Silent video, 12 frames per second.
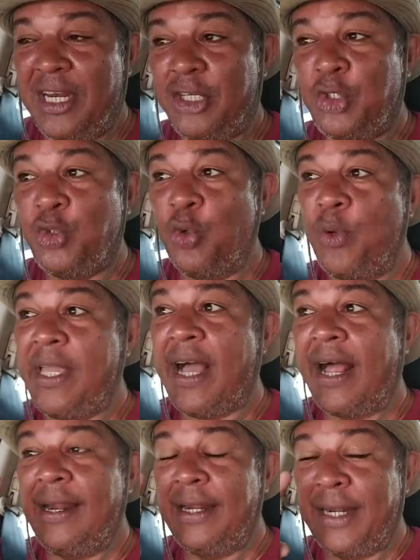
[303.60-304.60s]
is throw away
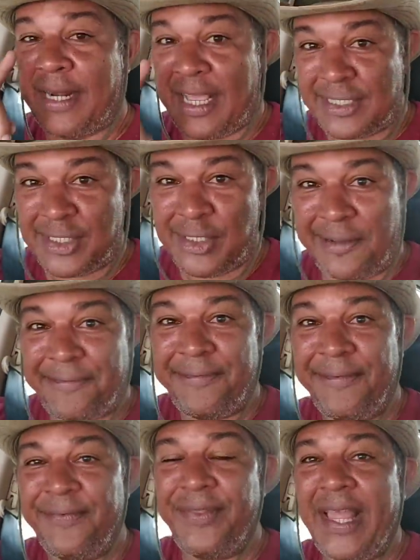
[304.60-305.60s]
a lot of stuff
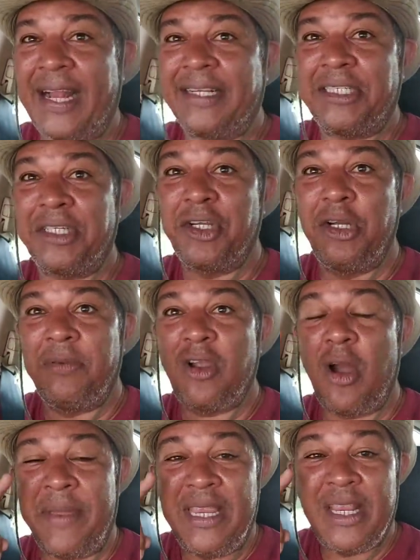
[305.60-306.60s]
that could
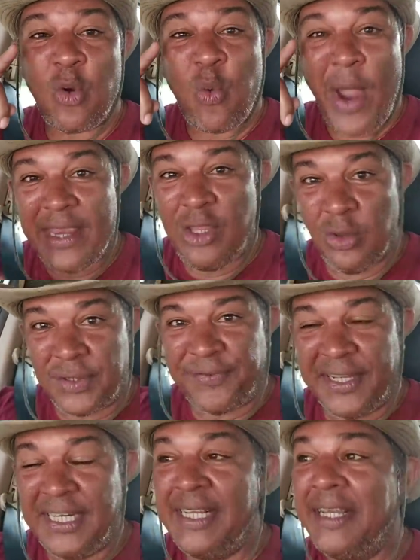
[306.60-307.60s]
come in quite
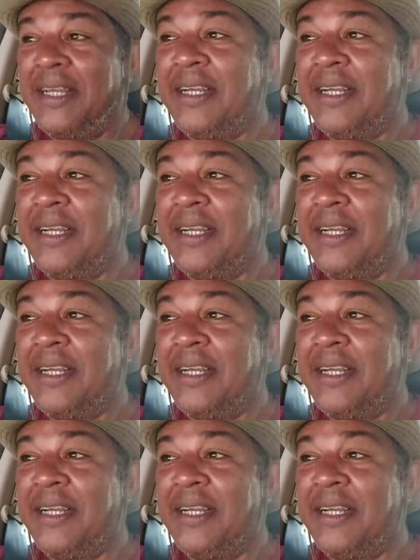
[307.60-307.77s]
useful